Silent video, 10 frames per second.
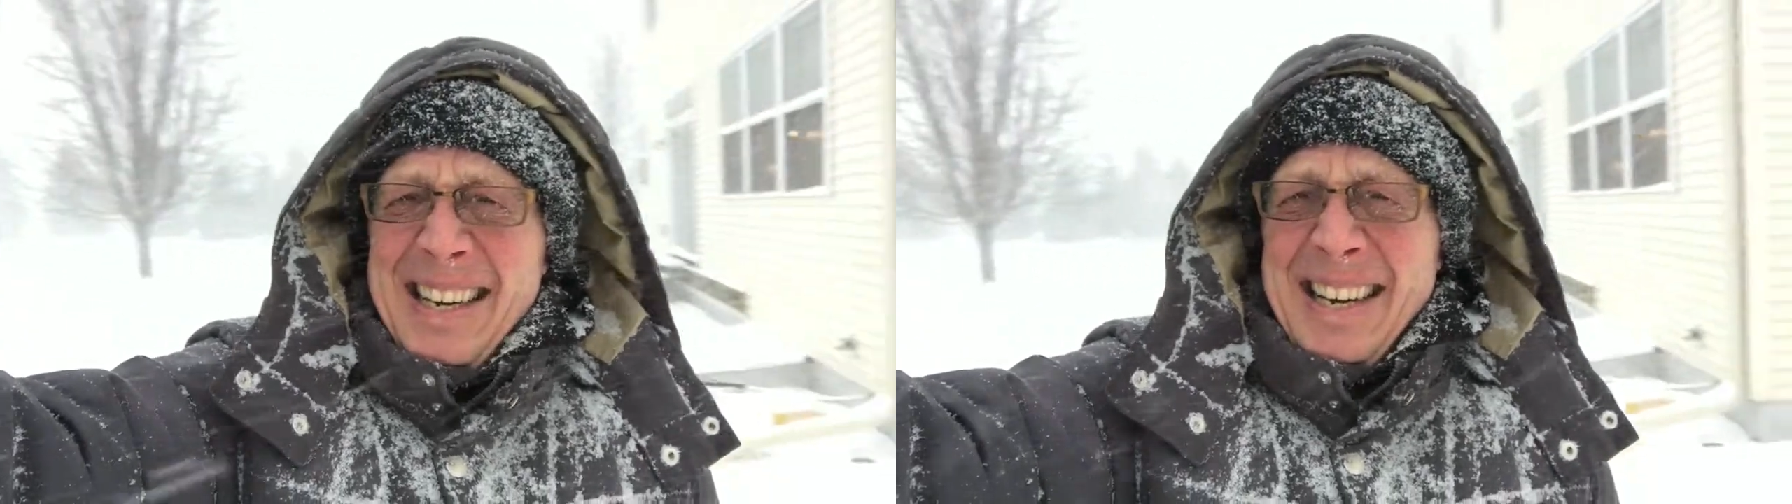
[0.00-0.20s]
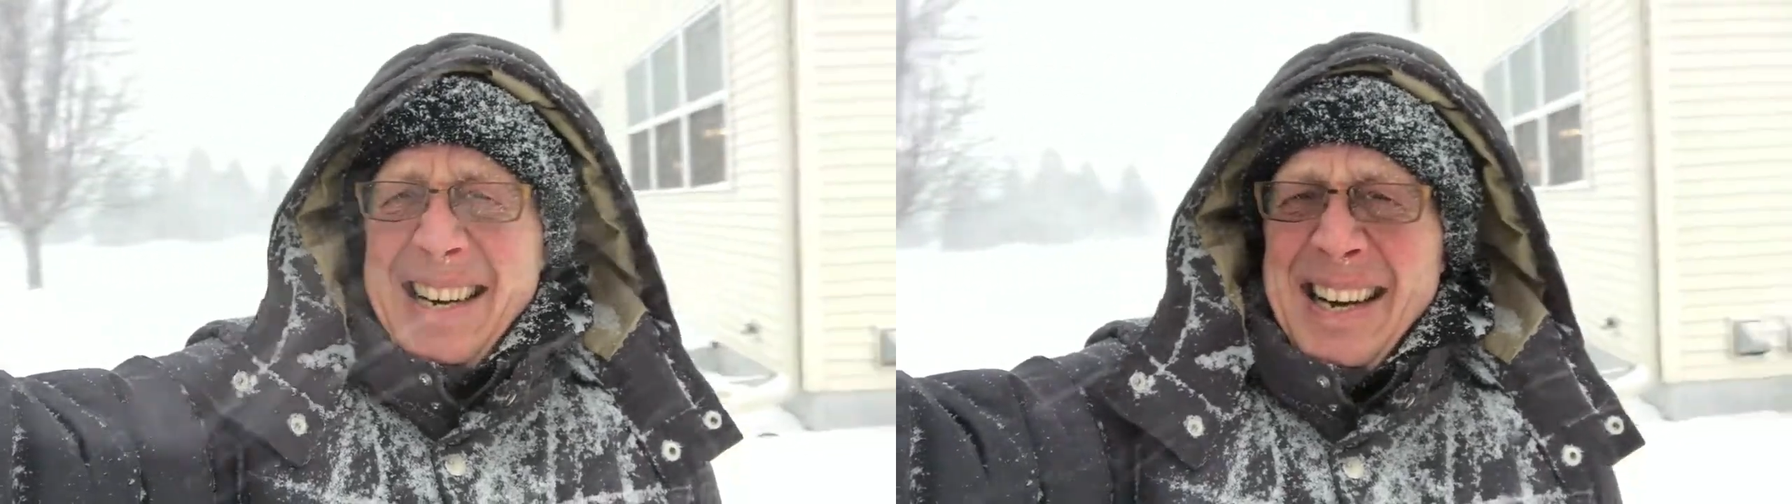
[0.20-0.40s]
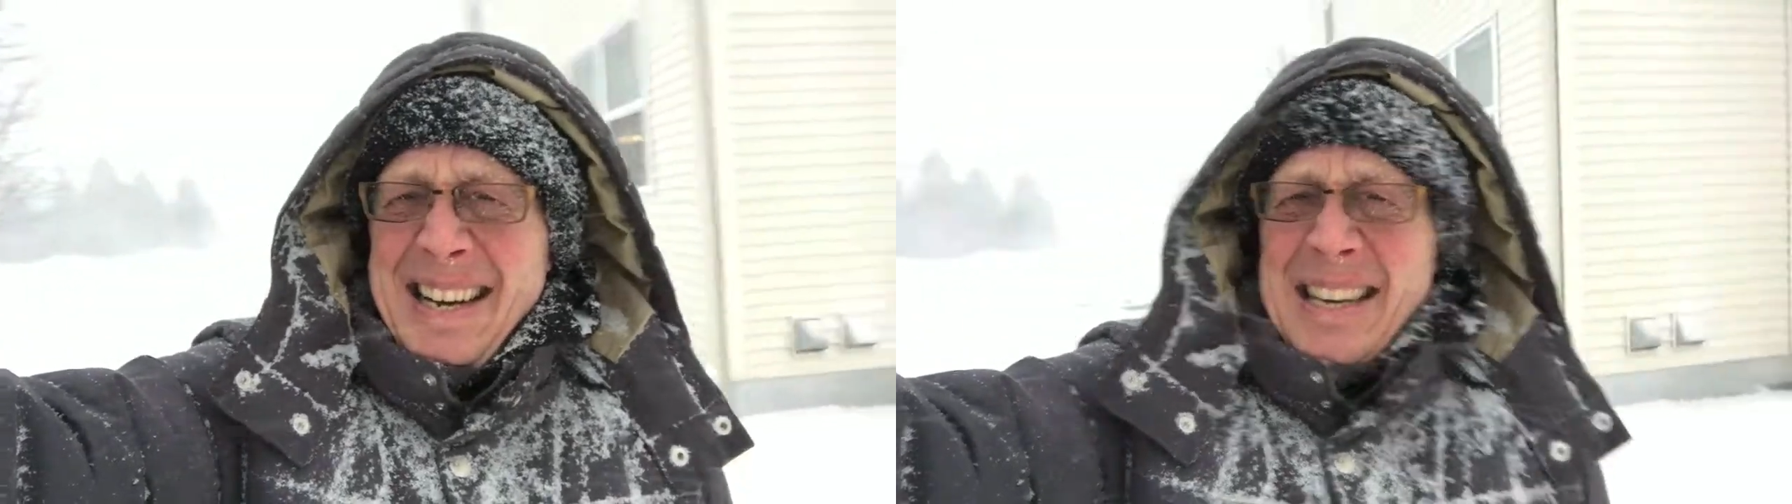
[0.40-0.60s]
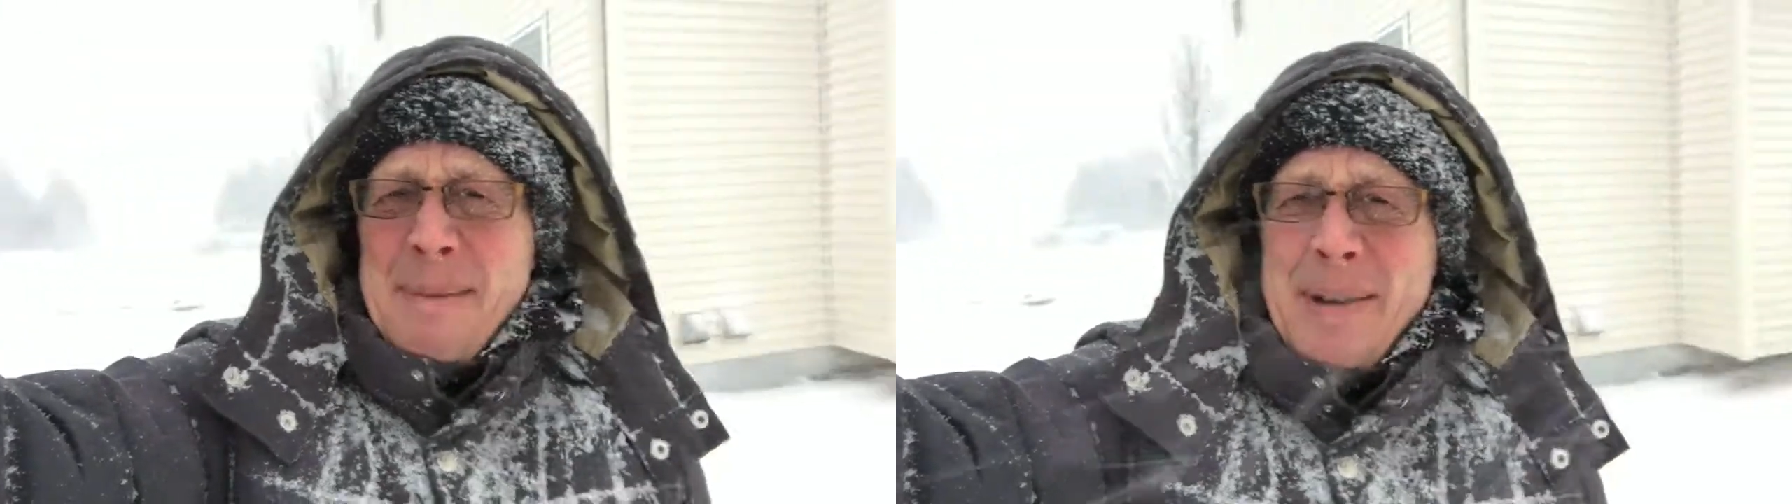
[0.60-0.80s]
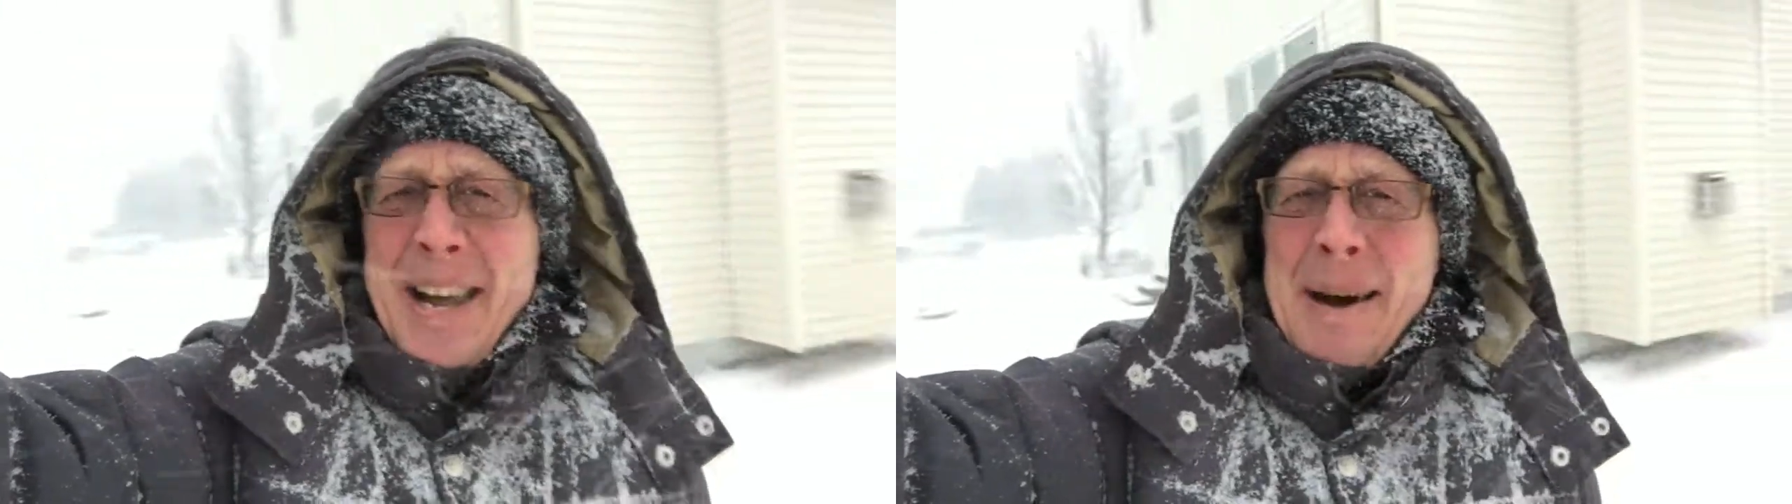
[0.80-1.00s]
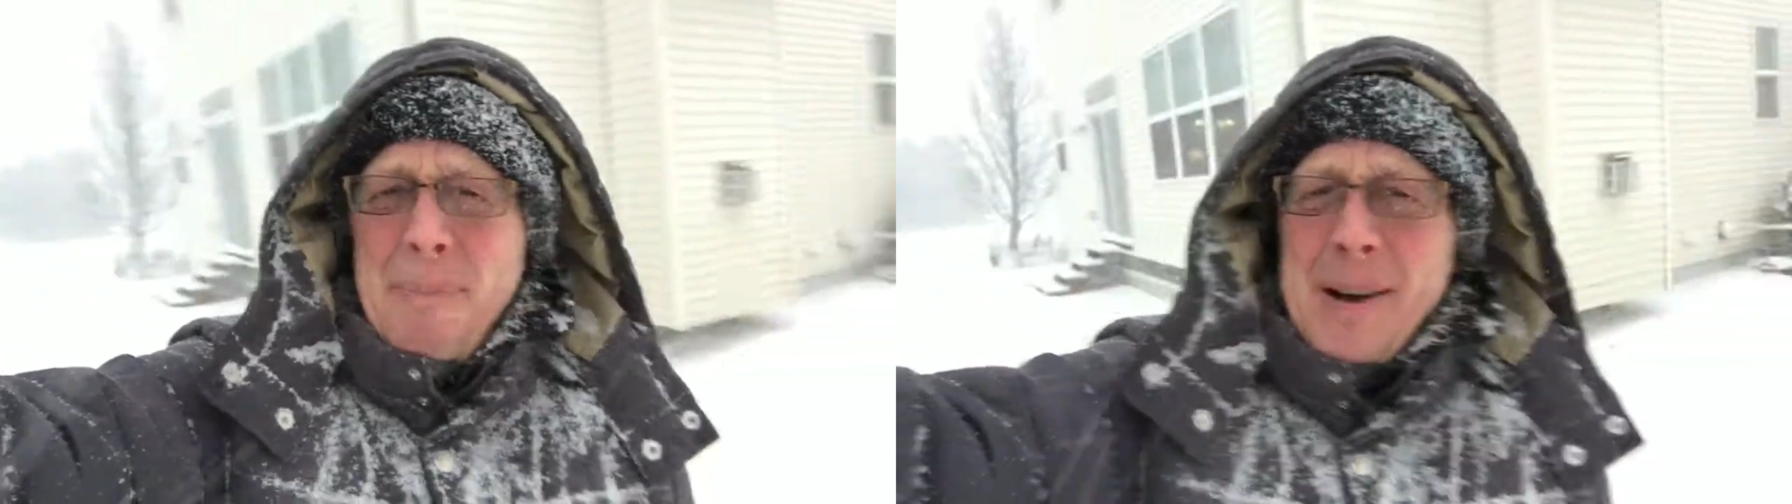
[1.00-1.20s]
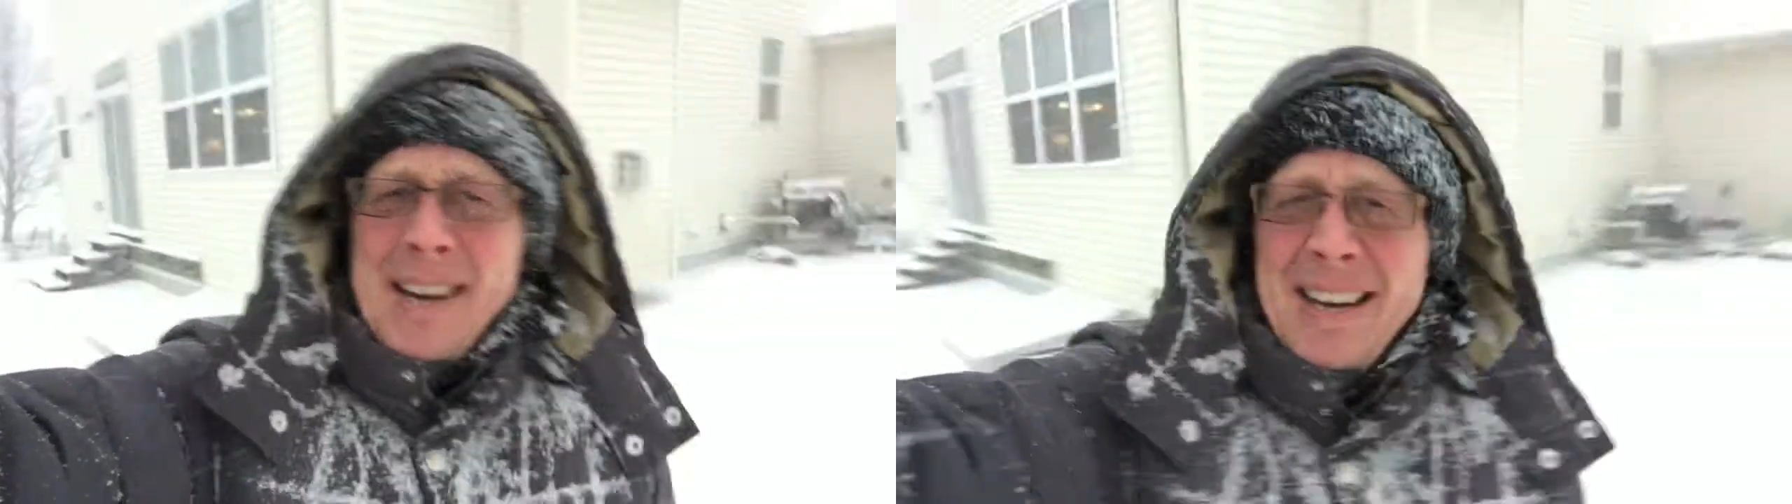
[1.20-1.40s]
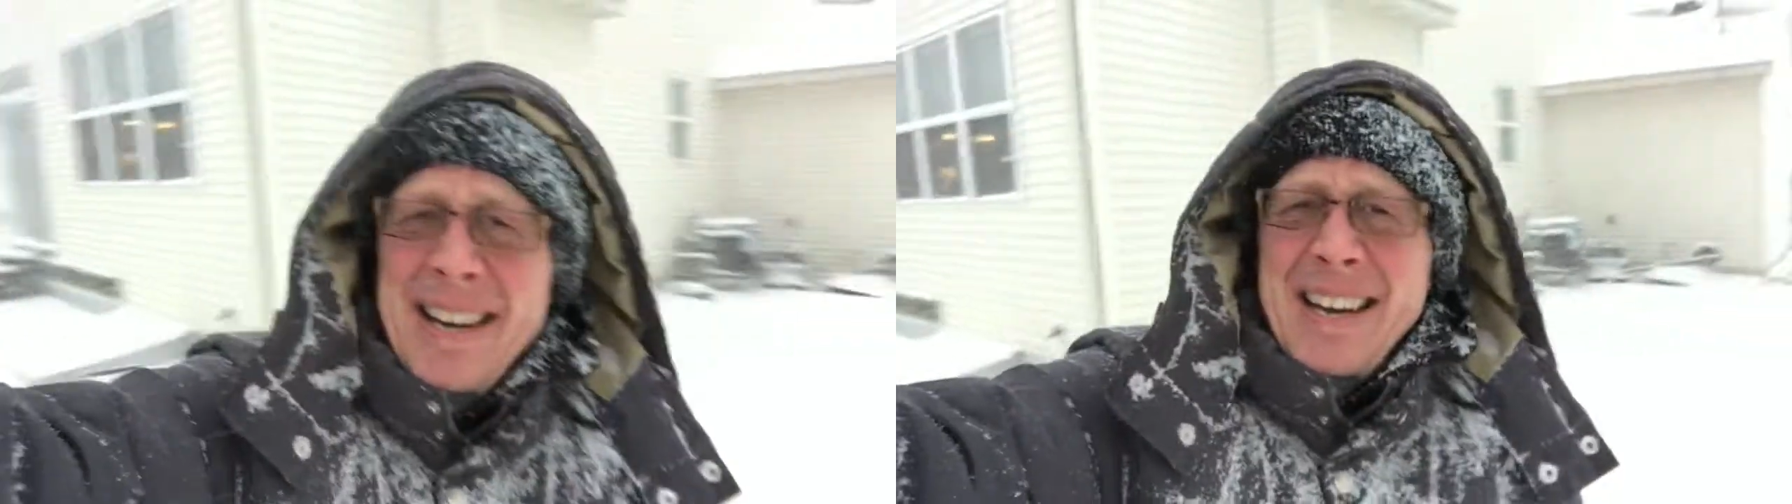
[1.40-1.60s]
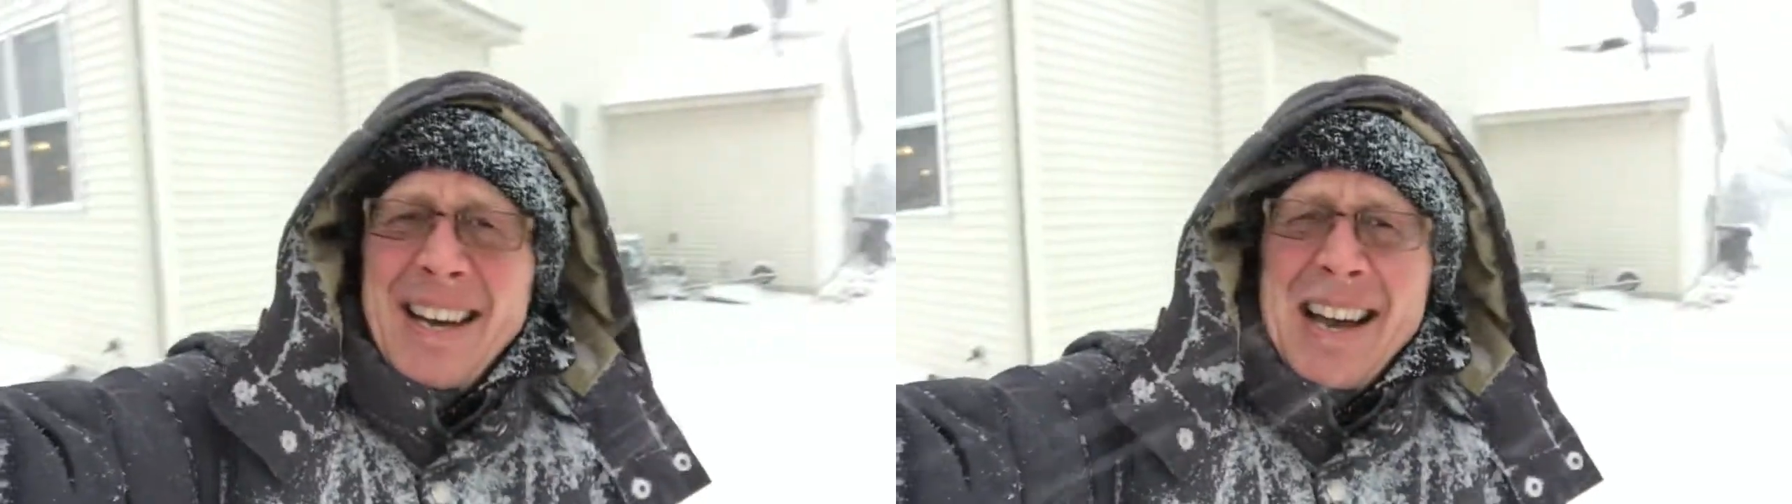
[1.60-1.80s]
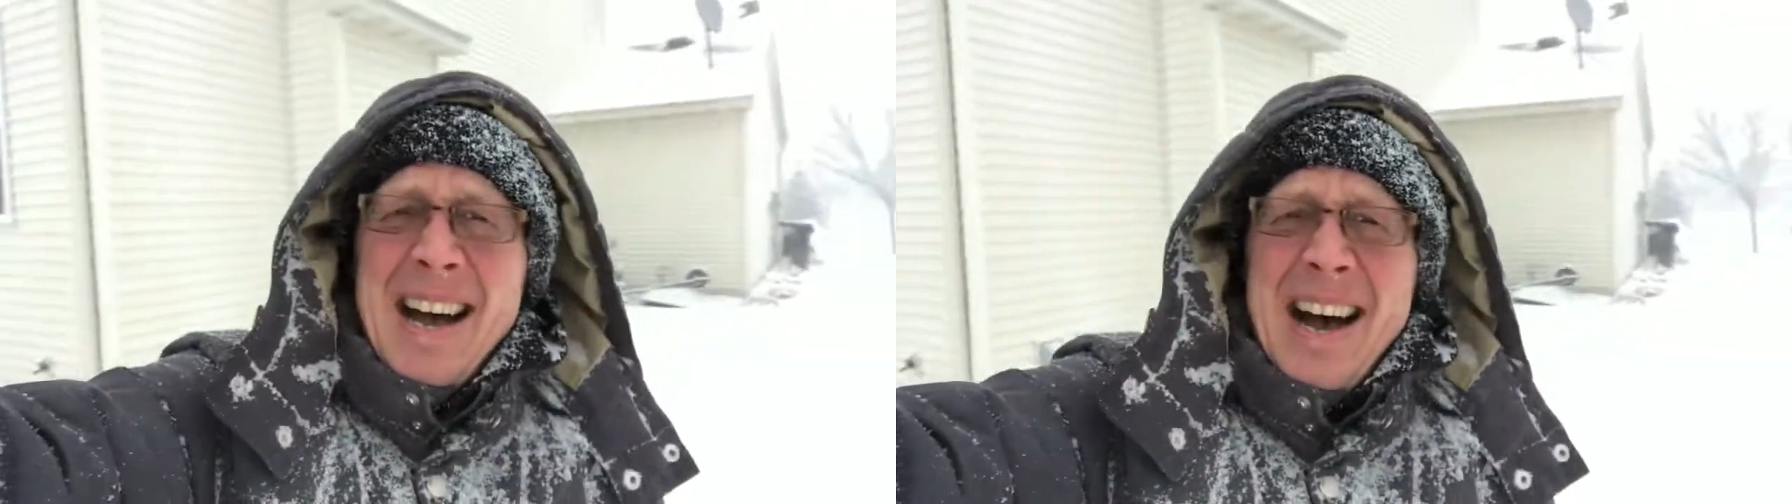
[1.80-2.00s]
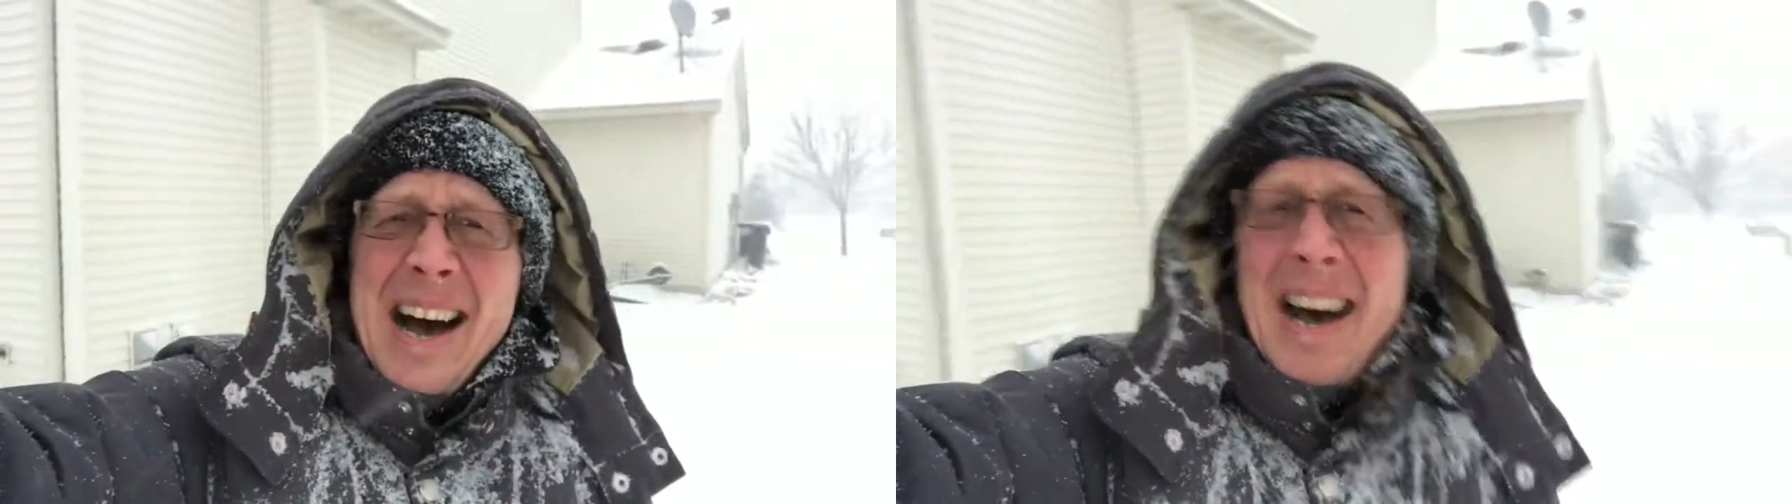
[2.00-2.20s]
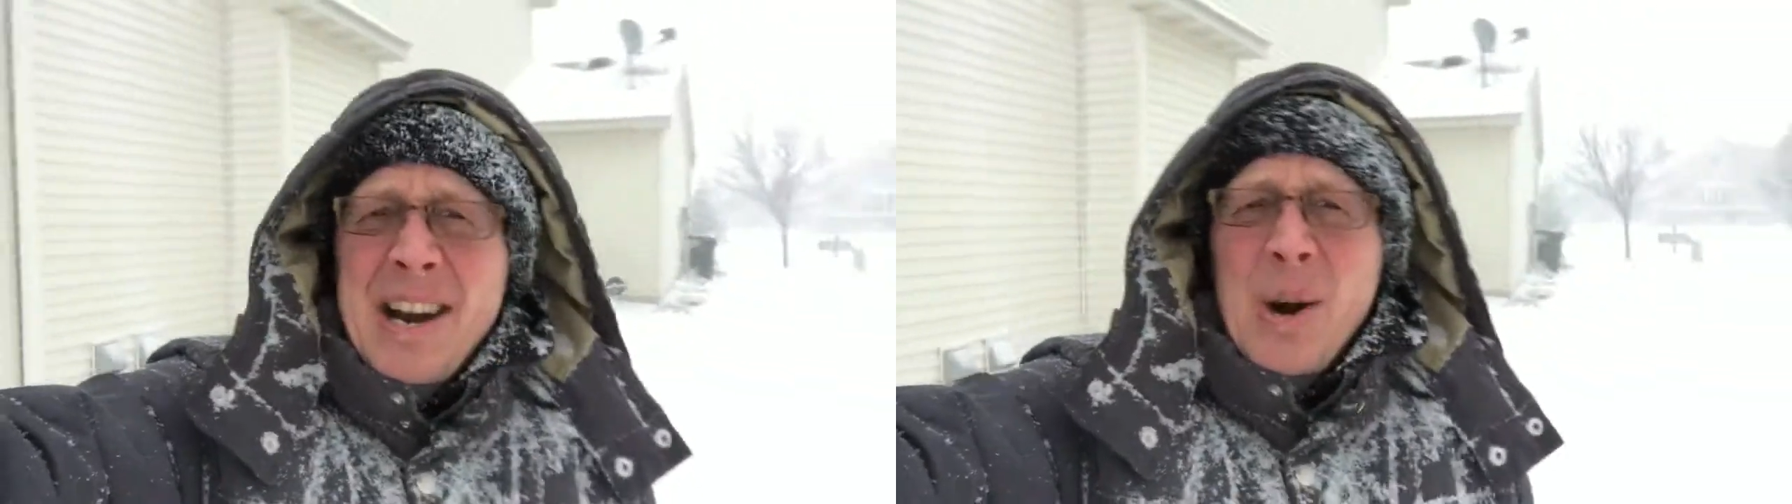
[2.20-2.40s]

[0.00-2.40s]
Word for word: Uh, coming up on